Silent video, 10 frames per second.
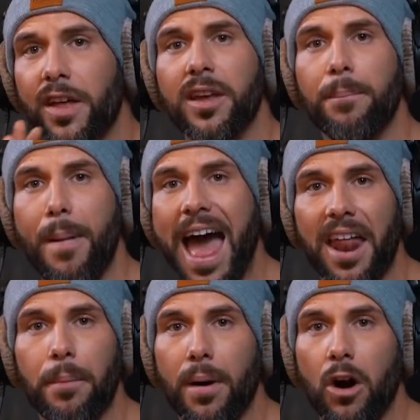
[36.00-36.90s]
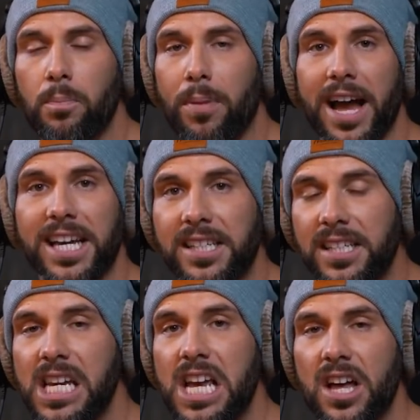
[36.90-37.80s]
nothing bad about buying
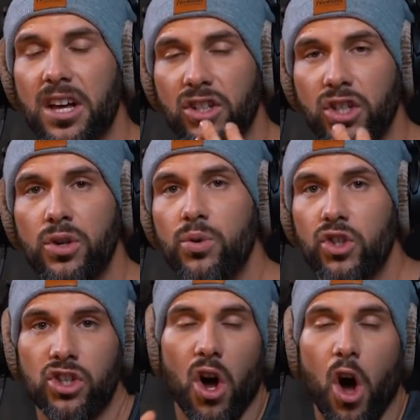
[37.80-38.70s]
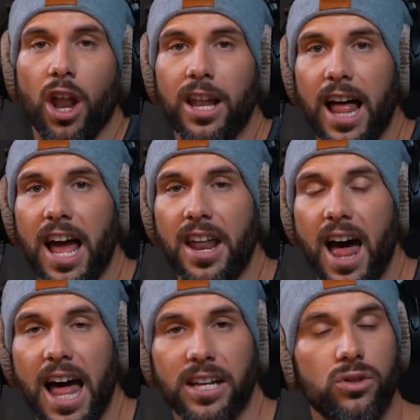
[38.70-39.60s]
gear used online.
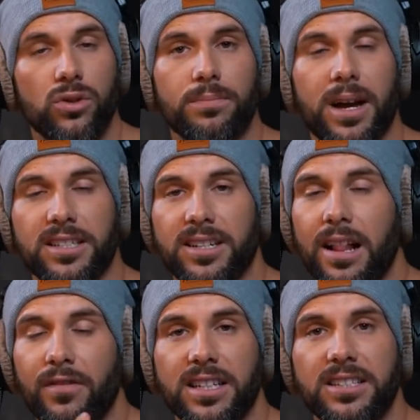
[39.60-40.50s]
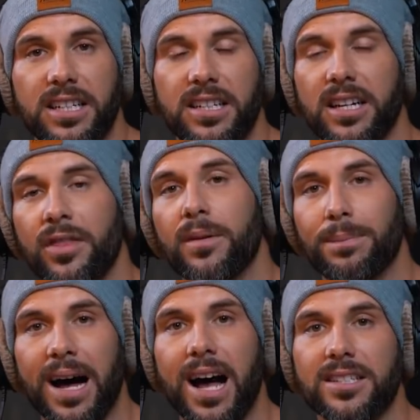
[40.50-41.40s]
I do it myself. I did it in the
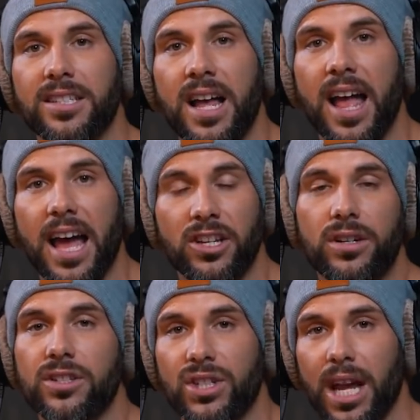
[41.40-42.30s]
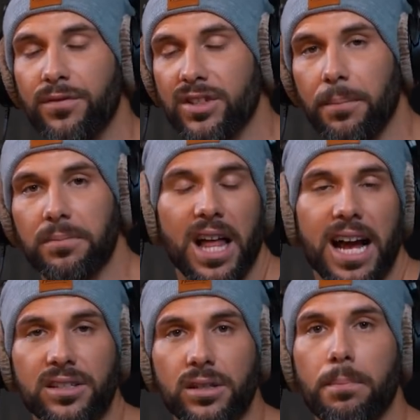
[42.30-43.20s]
past, and you can save some
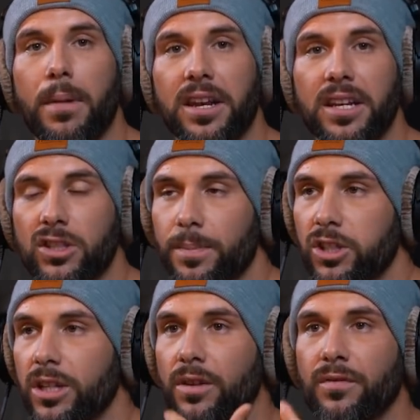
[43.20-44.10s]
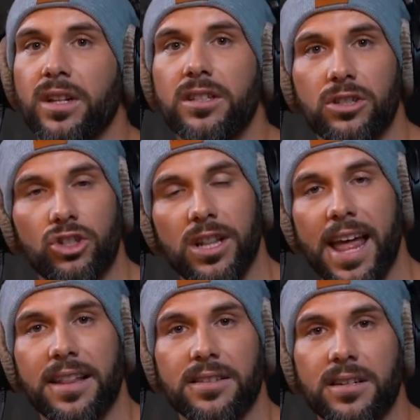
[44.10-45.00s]
nice money, especially on vintage
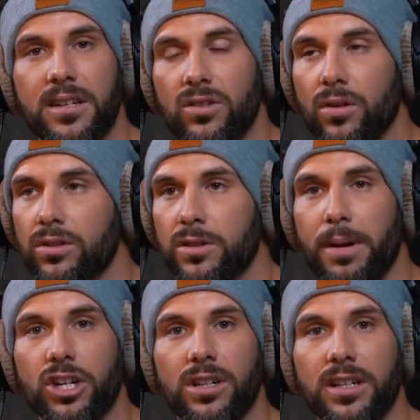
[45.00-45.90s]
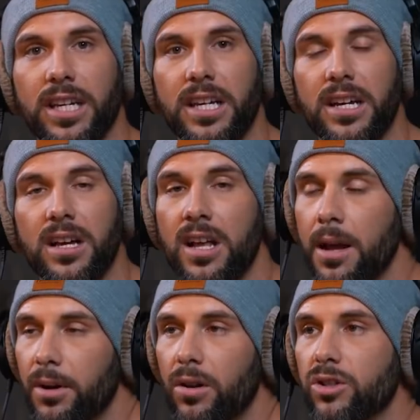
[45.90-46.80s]
lenses, on special gear,
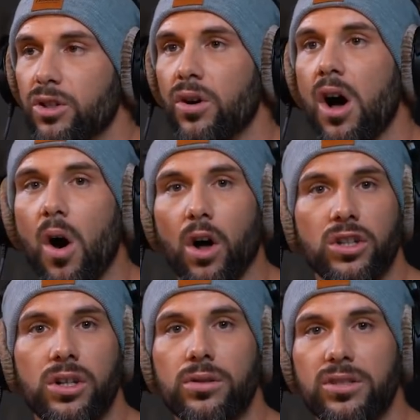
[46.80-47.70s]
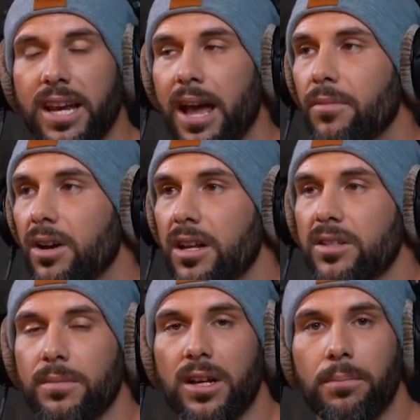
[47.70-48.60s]
but also on used
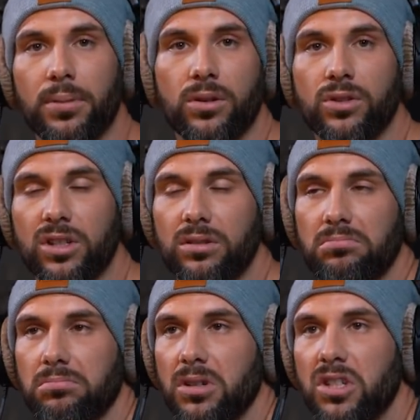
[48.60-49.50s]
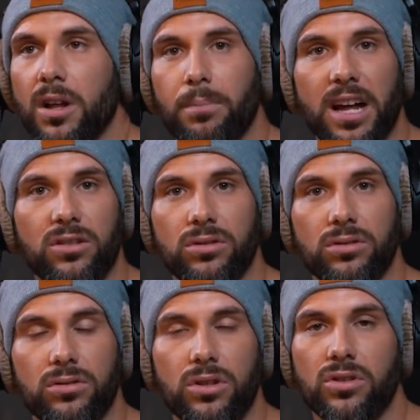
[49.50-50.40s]
cameras, because it's not bad
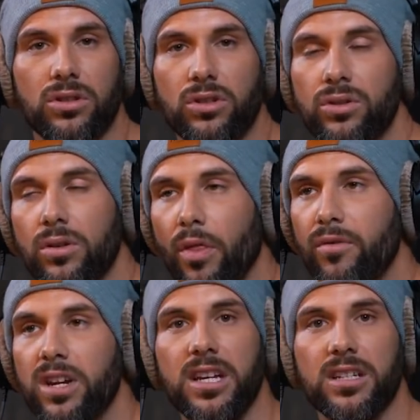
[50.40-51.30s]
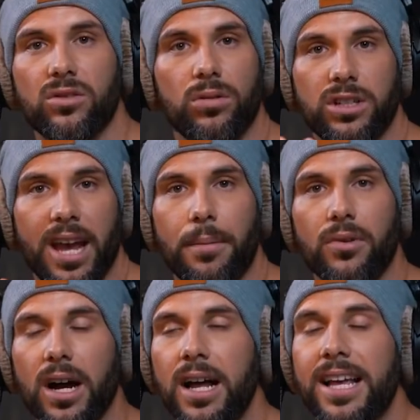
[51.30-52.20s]
to use a 2 or 3 years old
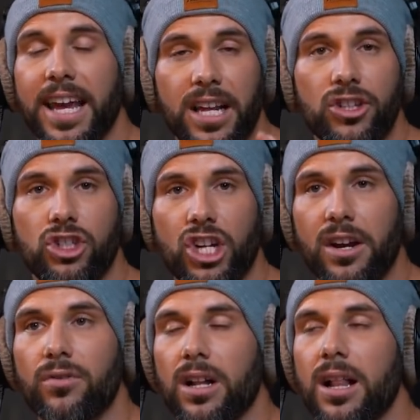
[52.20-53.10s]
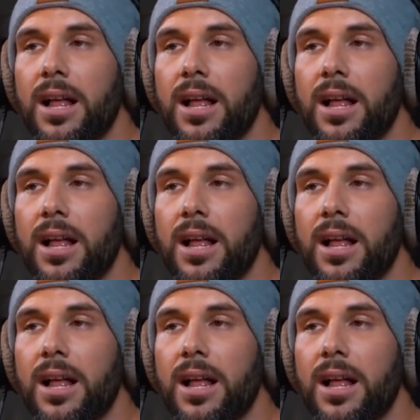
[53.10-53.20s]
camera in general.